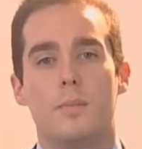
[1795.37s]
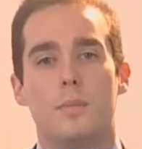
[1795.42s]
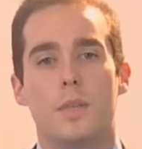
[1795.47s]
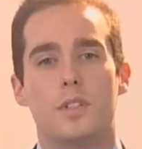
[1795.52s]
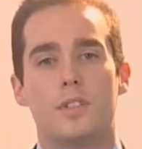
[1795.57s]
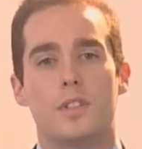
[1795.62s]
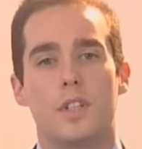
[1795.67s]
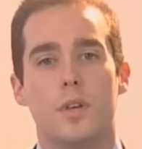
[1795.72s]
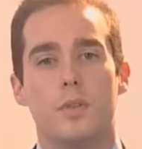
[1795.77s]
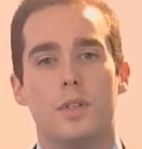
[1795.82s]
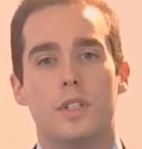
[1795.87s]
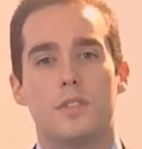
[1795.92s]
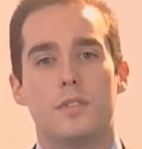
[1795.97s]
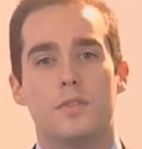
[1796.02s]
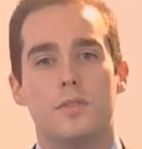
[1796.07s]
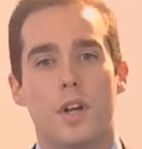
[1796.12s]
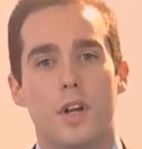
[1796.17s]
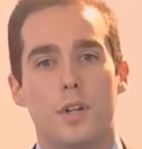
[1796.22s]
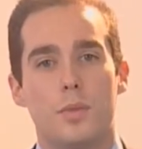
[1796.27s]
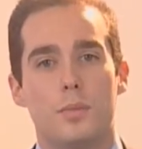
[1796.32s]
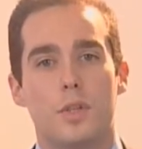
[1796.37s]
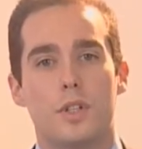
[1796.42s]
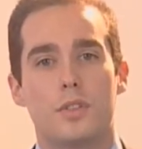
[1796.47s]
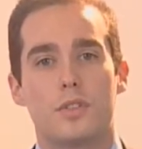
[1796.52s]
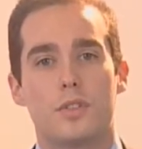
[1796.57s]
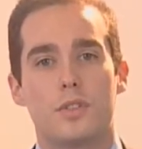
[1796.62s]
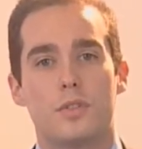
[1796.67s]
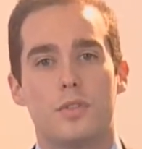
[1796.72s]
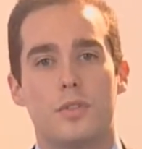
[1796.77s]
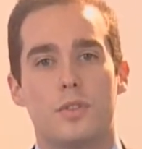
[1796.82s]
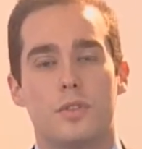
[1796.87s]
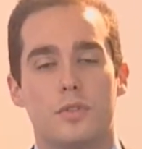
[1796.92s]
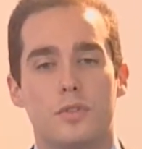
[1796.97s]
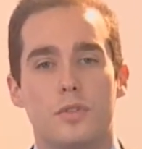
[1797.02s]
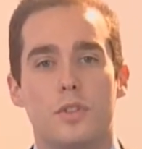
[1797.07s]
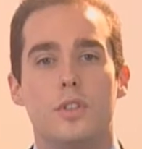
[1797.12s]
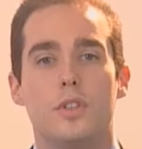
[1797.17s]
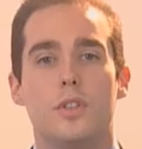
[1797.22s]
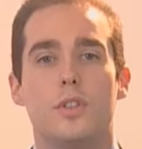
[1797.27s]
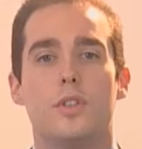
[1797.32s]
So it's very much
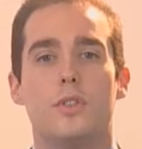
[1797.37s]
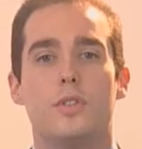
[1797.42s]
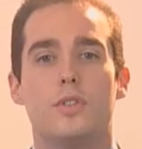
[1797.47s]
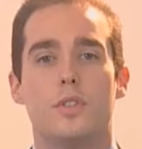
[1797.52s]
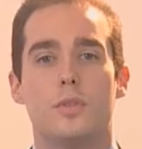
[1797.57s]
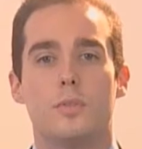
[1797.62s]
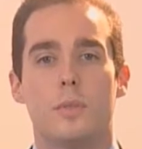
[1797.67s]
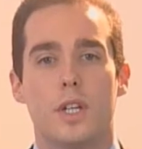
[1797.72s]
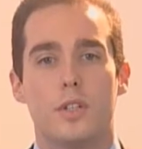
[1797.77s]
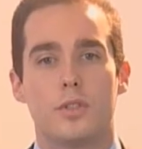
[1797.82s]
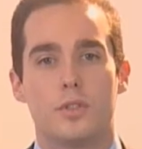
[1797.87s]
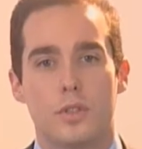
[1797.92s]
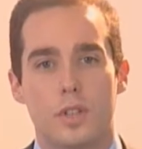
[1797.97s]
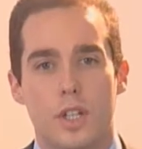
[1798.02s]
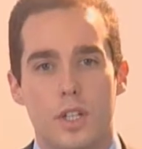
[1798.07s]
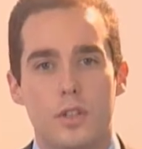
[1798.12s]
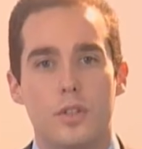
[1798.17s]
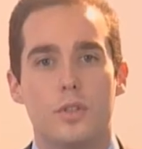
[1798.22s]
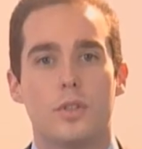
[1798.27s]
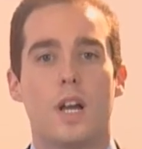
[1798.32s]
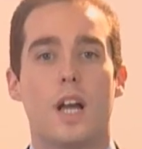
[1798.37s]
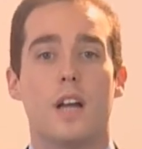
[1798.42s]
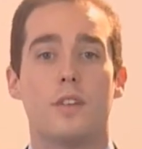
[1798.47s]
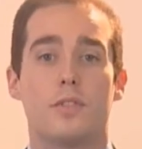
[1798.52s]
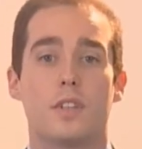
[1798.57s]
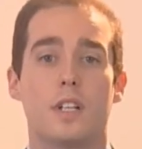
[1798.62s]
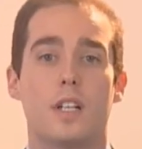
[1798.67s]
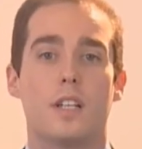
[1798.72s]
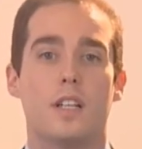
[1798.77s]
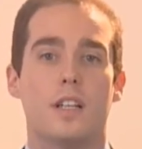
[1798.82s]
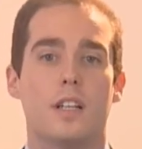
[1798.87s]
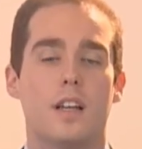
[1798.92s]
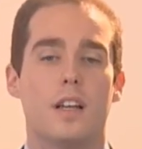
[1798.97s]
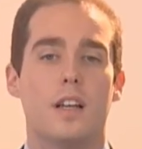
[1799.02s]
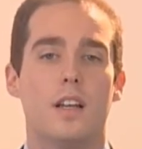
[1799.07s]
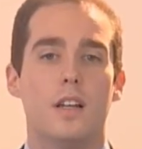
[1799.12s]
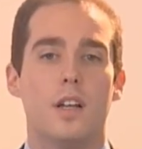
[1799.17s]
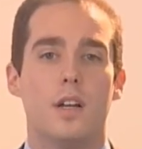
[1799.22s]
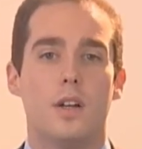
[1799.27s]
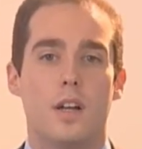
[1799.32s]
to you to make sure that you have clear
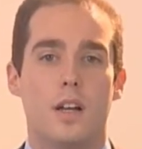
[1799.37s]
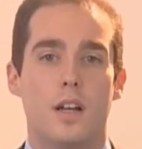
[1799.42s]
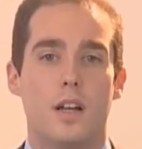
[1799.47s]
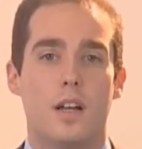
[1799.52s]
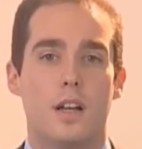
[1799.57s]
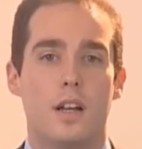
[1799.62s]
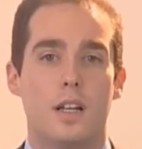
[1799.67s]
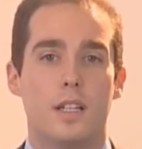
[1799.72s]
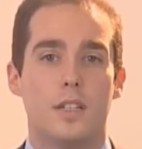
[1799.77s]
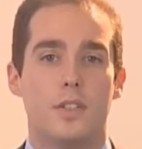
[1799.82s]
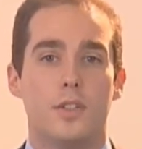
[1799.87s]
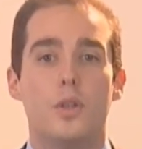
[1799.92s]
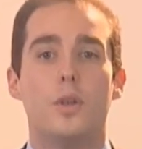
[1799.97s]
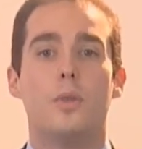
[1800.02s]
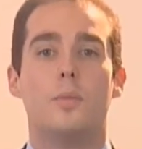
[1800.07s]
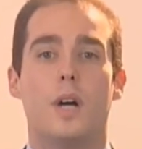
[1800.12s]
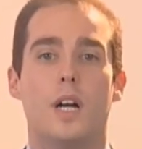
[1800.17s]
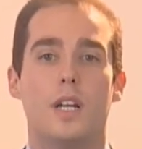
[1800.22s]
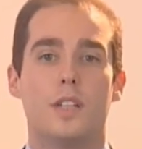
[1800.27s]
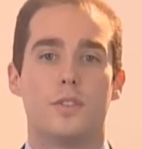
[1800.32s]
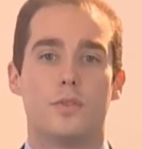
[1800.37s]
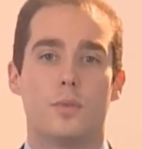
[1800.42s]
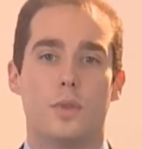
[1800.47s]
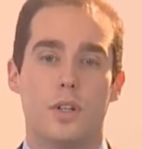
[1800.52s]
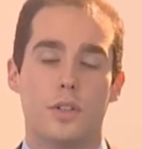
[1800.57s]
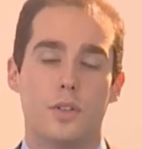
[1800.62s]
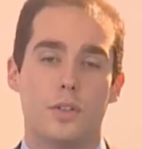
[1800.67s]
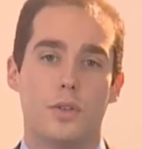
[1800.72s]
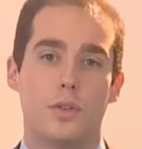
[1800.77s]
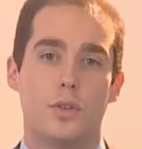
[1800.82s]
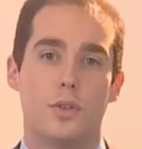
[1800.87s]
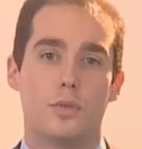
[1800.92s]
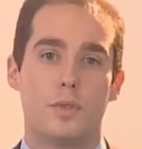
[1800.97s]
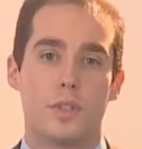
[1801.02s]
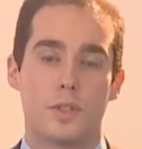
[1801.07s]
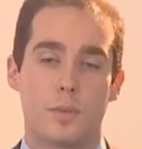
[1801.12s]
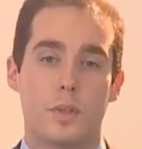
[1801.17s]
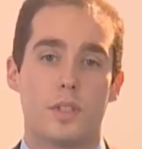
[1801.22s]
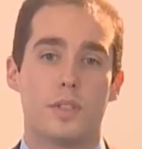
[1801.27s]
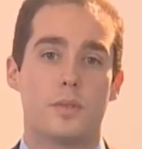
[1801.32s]
in your minds what your
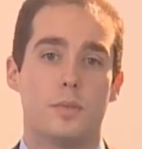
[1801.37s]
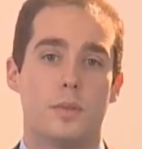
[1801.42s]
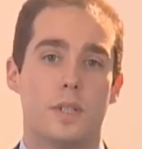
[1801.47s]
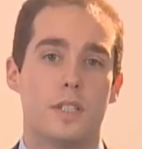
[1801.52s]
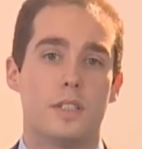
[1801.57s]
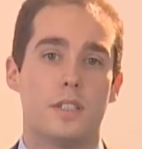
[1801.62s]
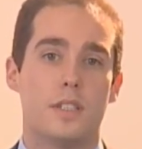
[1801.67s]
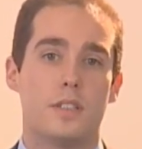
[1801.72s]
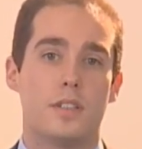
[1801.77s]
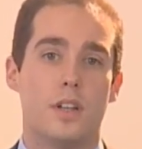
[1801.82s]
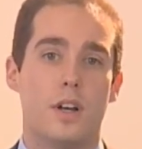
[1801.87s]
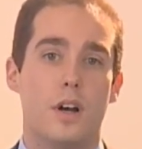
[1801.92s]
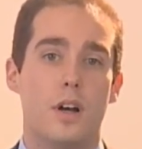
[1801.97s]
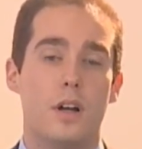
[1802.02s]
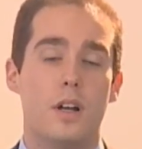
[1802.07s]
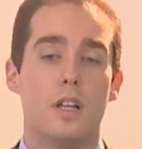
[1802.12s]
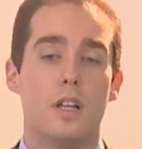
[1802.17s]
responsibilities are.